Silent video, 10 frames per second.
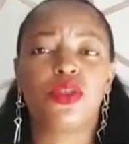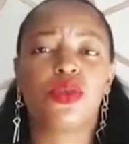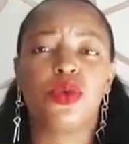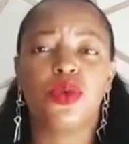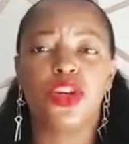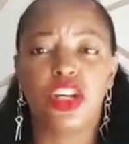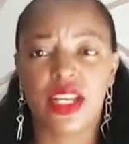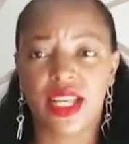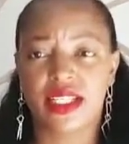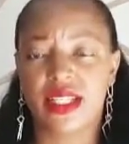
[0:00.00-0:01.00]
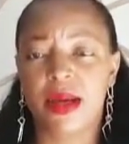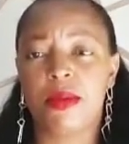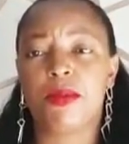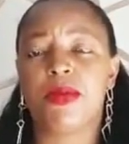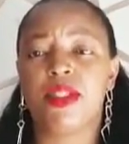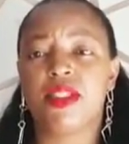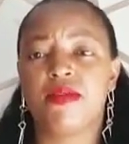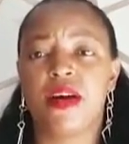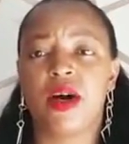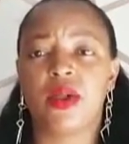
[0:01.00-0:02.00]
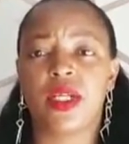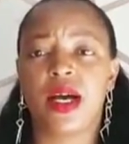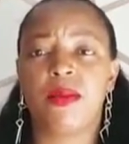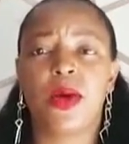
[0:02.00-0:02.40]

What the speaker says: to create a more positive outcome?